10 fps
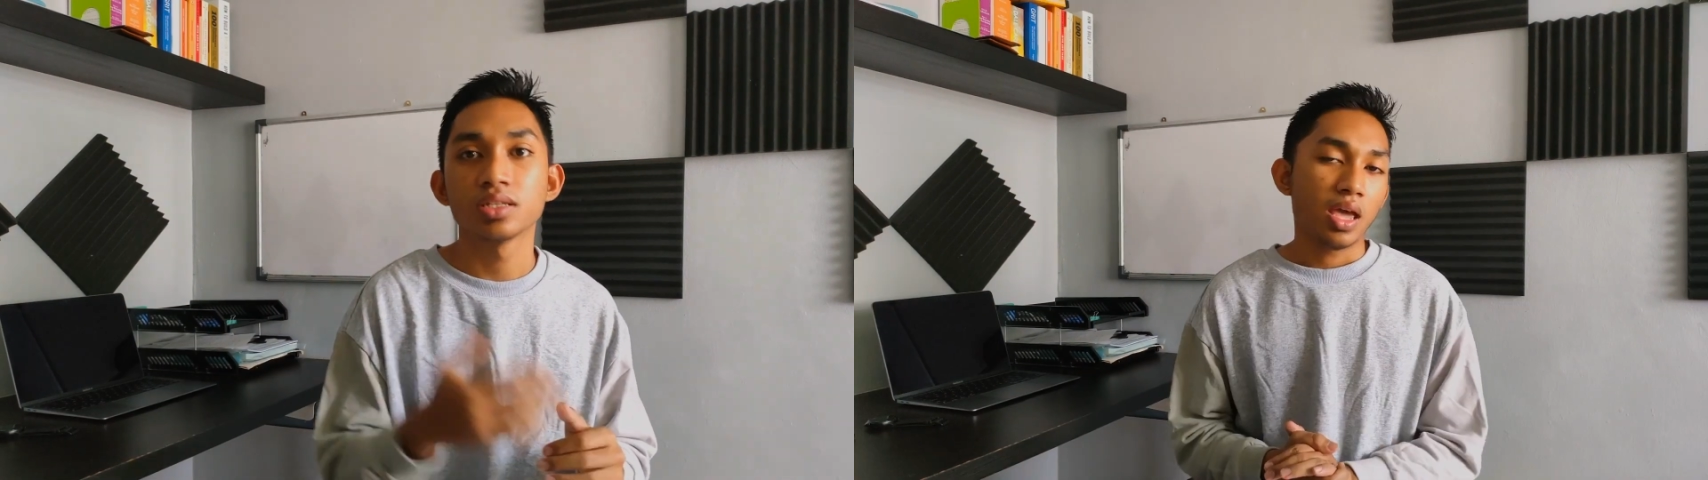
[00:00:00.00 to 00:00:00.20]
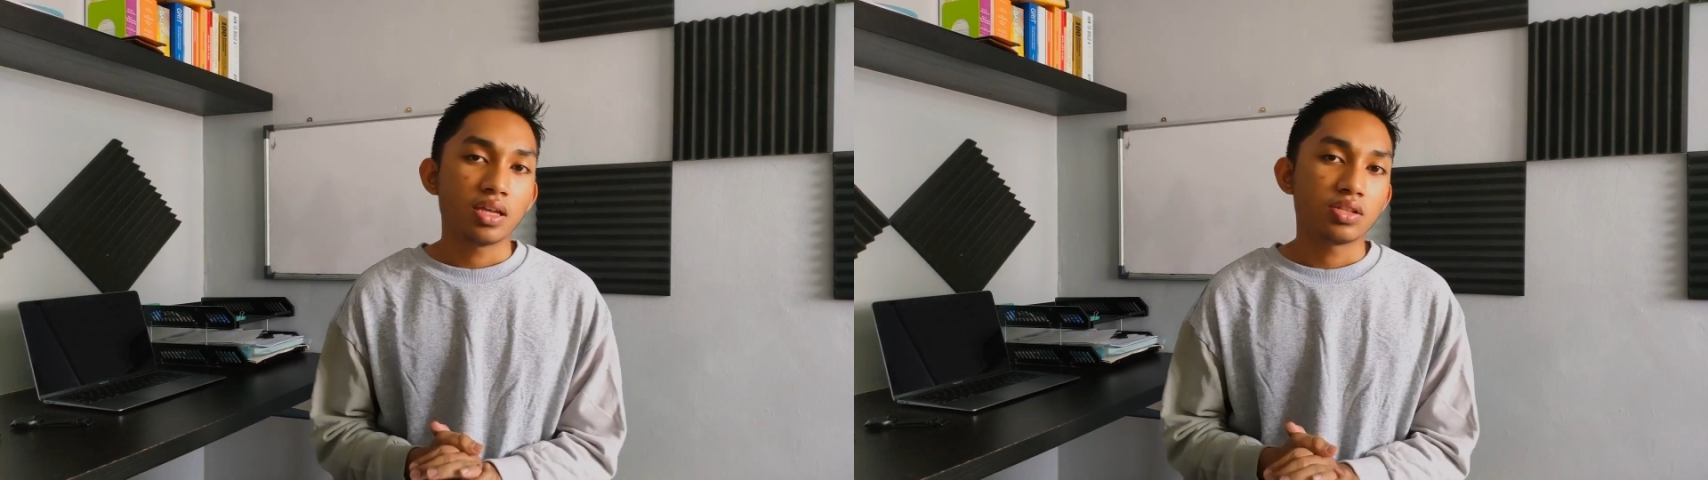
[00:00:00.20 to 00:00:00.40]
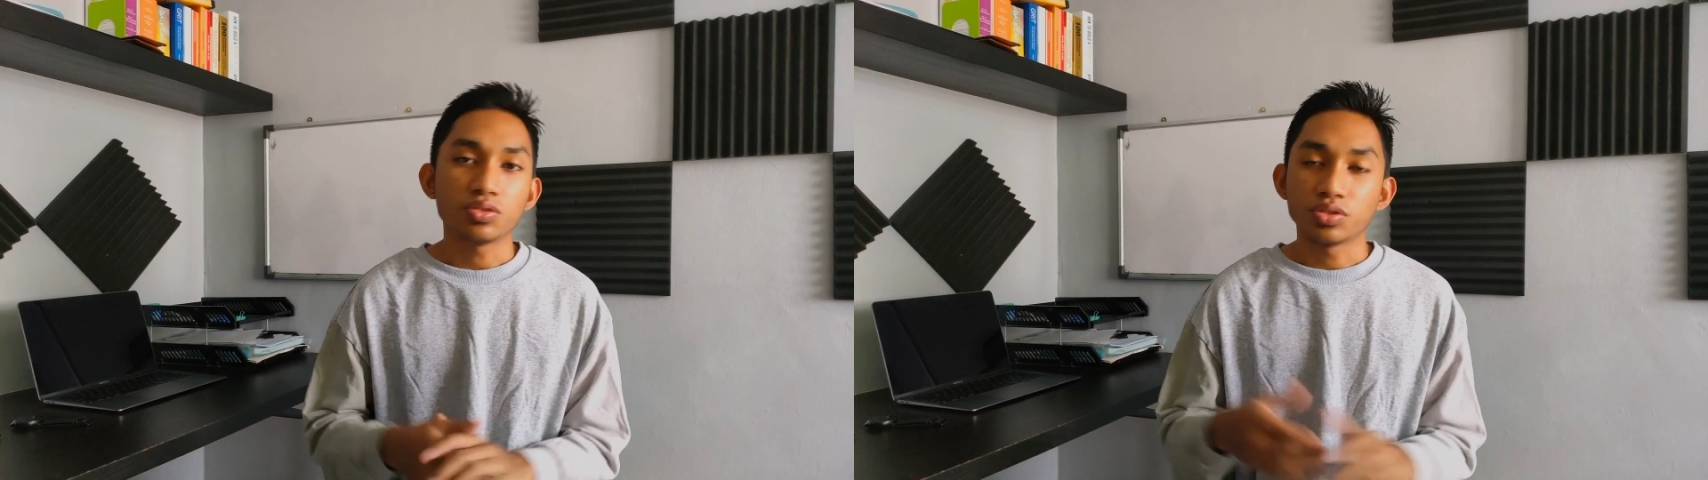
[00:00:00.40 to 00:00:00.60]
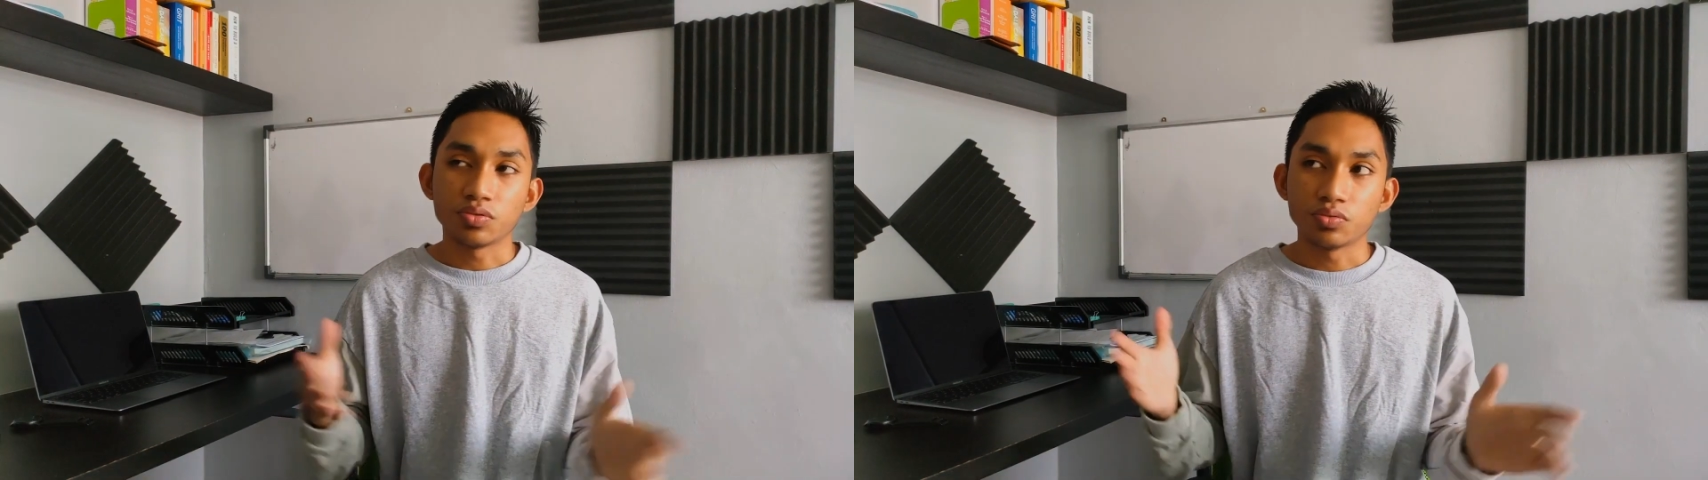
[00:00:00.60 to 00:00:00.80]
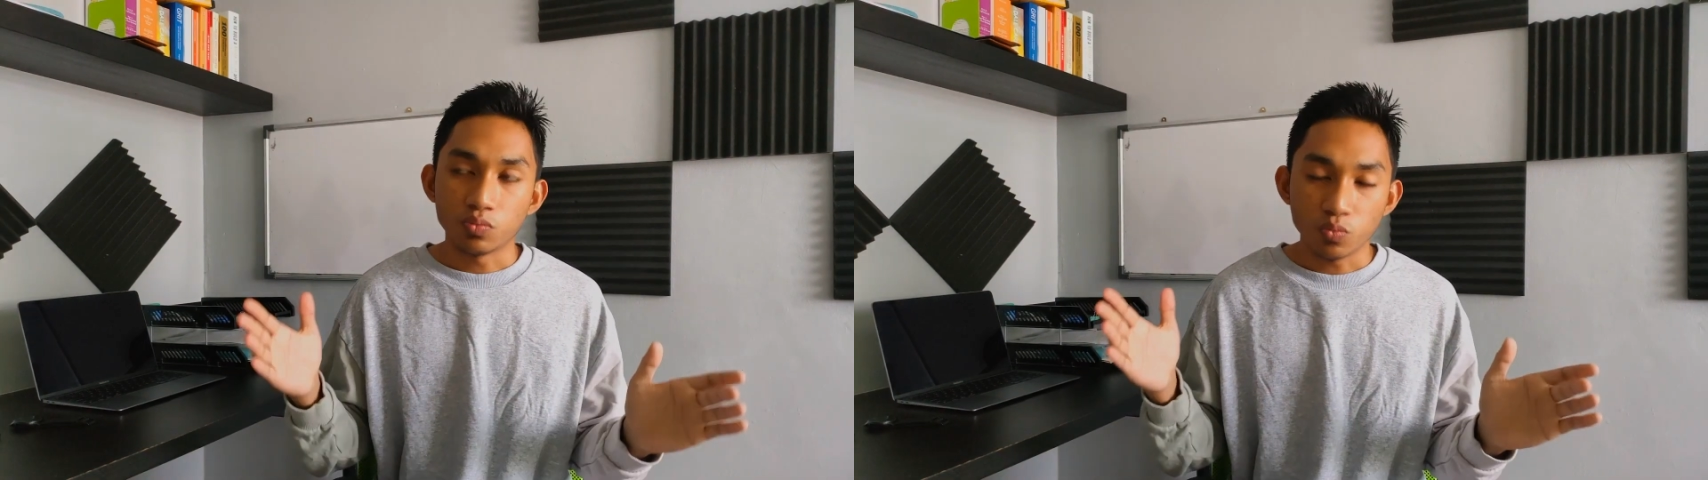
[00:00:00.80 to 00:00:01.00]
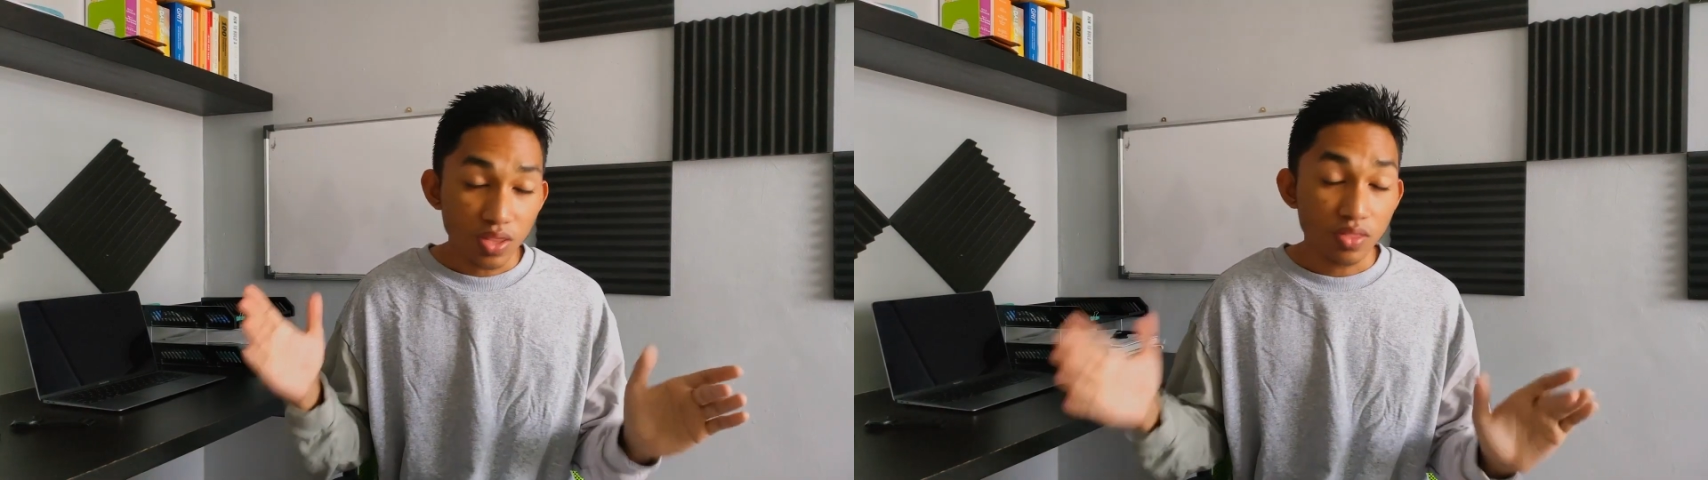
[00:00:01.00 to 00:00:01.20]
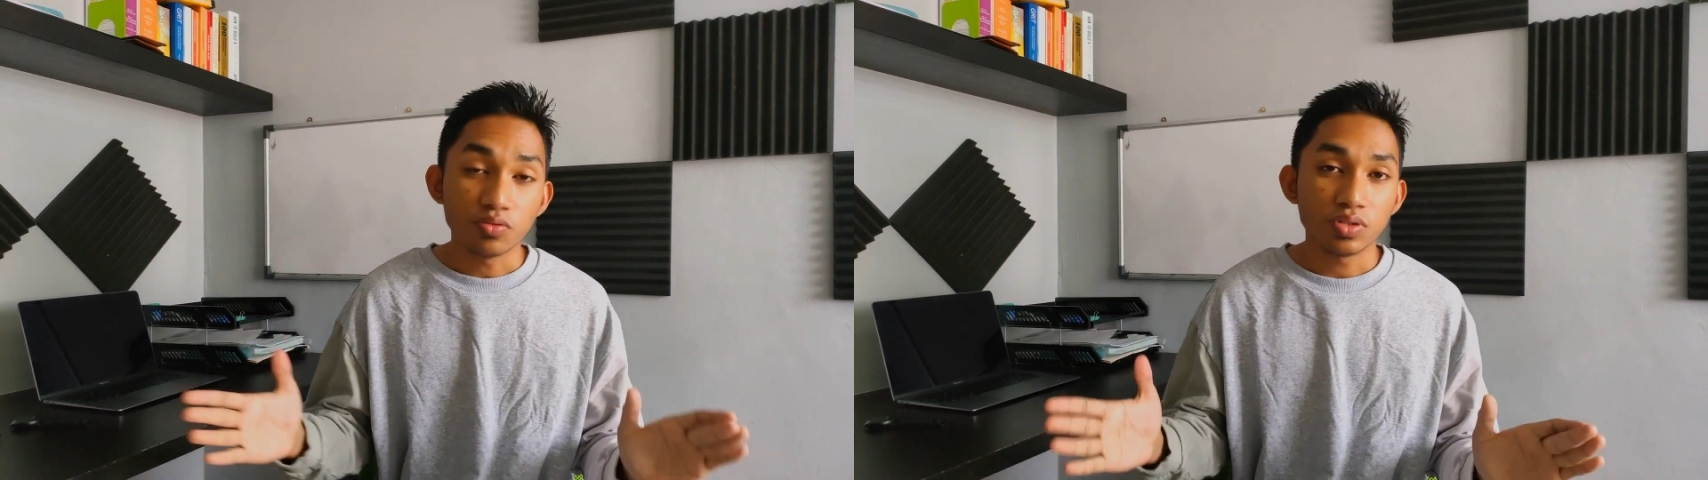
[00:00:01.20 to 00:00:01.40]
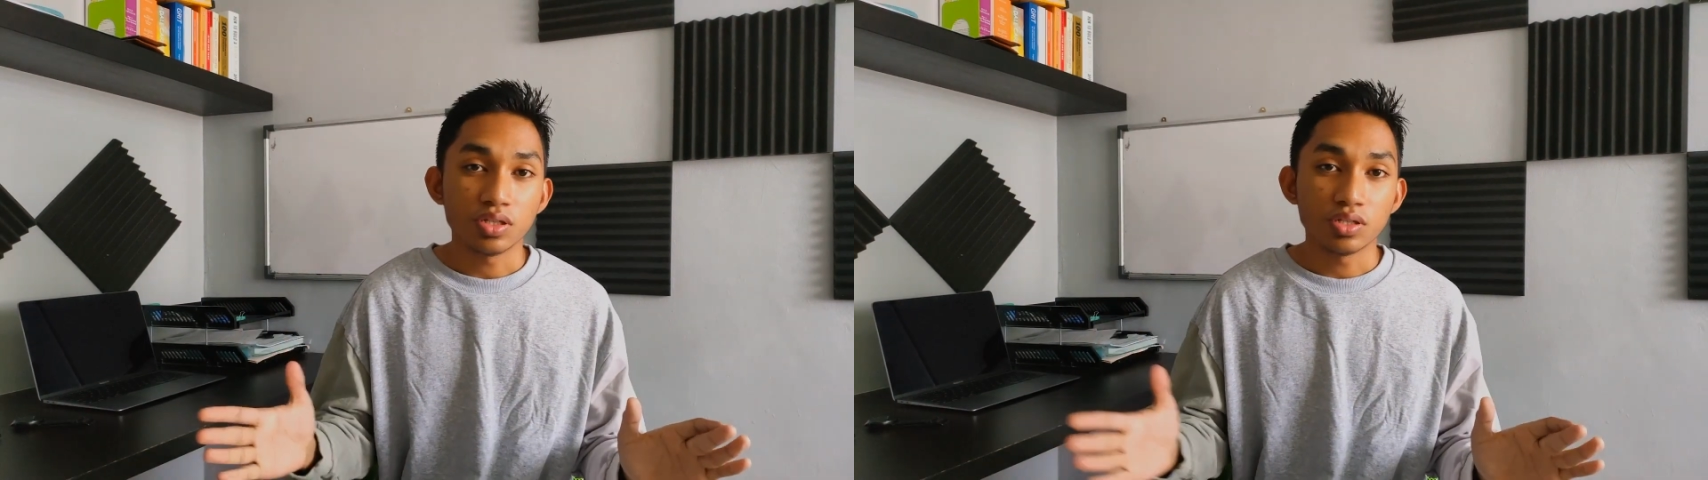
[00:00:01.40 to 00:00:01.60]
And also in
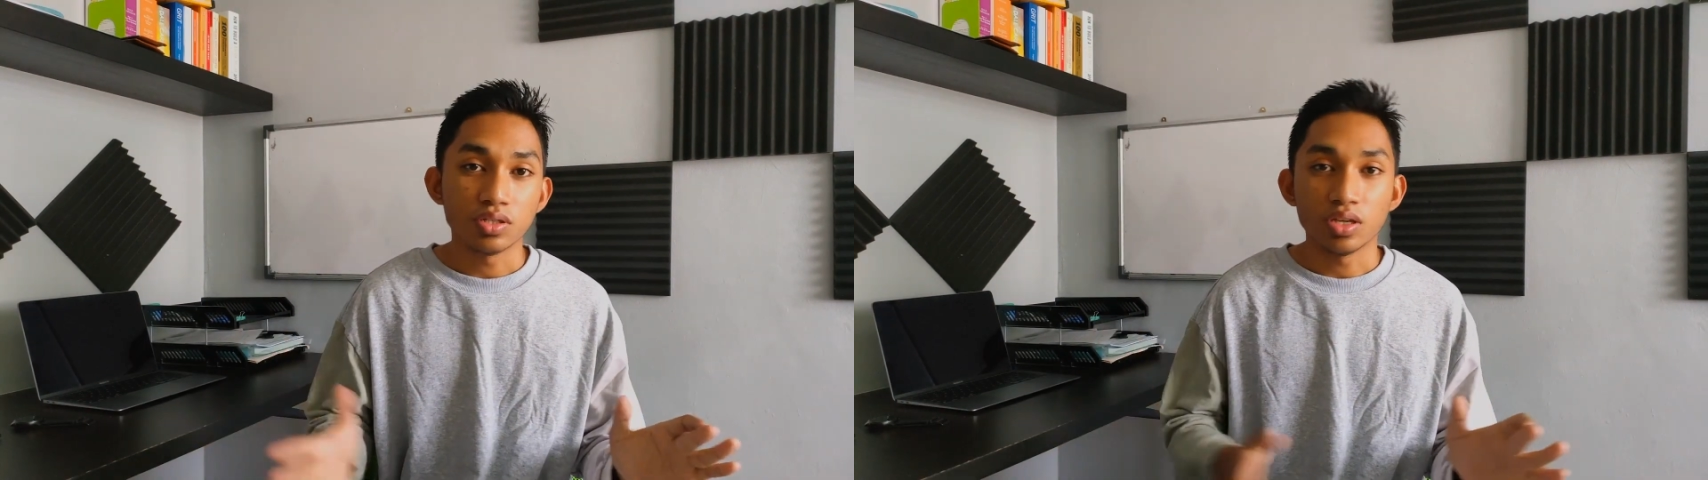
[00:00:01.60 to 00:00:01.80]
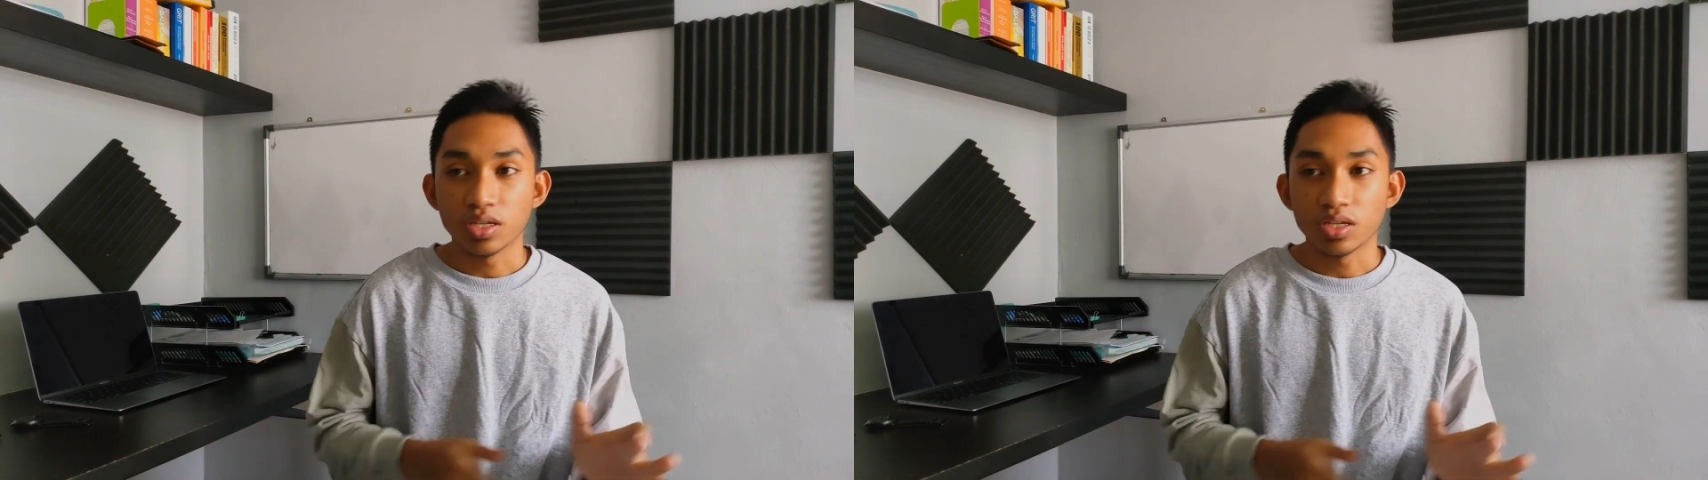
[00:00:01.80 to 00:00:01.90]
Notion, you